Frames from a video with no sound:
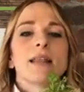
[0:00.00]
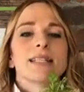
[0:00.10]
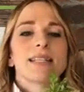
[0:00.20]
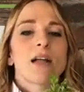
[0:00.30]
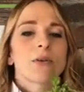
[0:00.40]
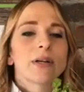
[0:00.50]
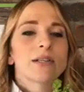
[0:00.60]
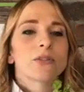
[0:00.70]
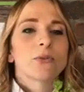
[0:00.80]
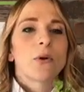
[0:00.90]
Celery
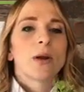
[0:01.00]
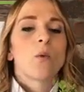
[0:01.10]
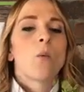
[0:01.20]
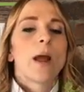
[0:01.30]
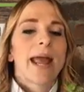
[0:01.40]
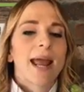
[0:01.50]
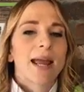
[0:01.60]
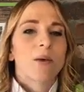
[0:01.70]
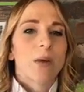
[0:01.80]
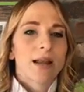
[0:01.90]
is growing
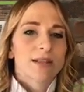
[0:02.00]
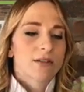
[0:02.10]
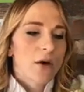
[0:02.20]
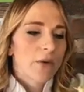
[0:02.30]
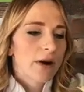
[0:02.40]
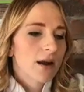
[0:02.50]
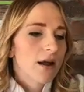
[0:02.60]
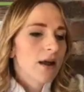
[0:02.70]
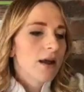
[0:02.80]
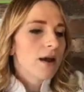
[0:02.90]
way, way slower.
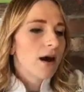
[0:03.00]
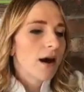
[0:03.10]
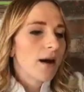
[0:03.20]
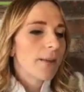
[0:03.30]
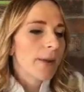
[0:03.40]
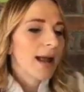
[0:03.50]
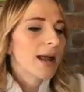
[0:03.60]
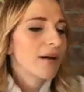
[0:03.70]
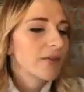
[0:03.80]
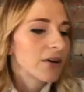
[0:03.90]
I
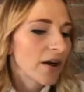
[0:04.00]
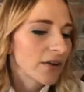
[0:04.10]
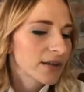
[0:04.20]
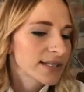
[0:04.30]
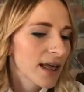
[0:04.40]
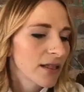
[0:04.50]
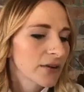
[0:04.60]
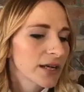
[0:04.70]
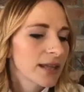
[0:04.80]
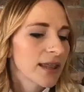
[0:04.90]
have another
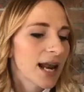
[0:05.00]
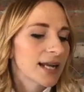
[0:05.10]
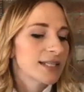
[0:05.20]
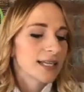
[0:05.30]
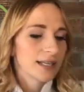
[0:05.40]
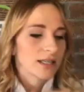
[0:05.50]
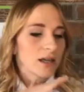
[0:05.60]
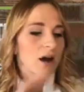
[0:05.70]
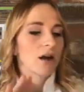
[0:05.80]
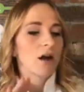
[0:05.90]
celery that I didn't
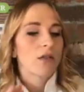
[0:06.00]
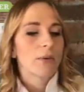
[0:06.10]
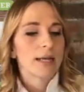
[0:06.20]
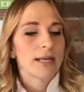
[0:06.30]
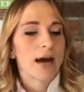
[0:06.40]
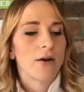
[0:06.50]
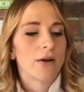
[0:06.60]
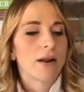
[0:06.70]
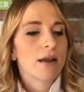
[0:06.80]
cut all the way down.